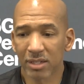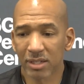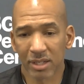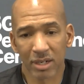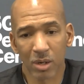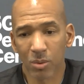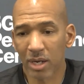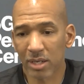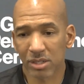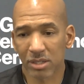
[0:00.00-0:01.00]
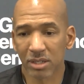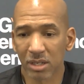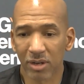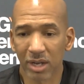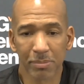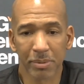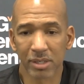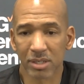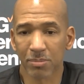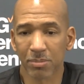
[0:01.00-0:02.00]
and then I'll watch to see if I can pick
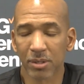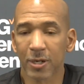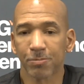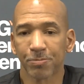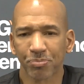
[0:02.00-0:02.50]
something up,